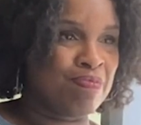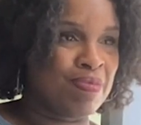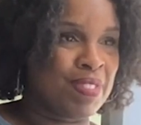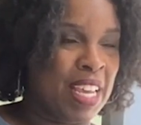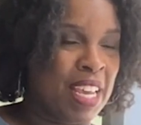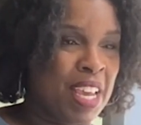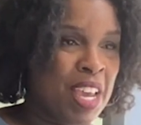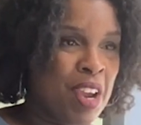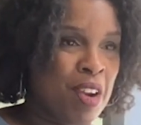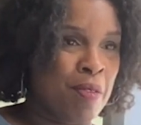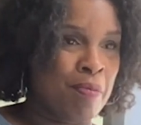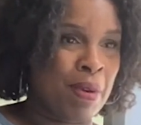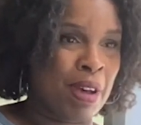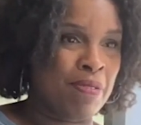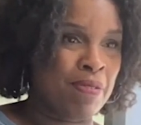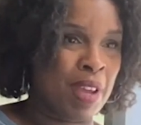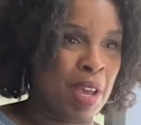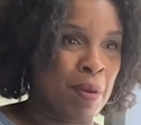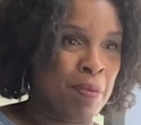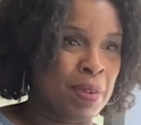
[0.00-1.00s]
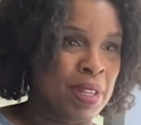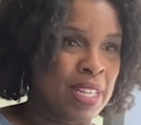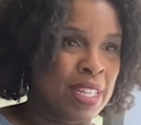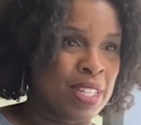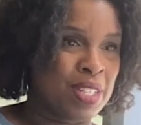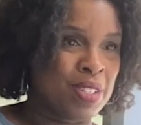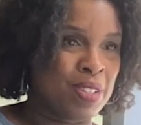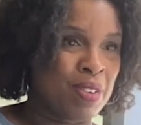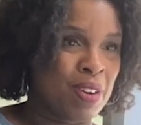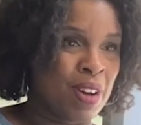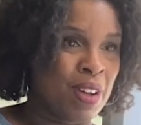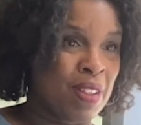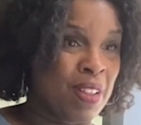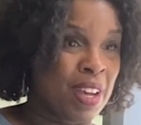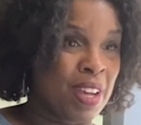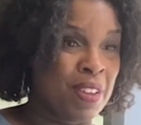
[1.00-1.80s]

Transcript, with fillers: take care of my family and do all the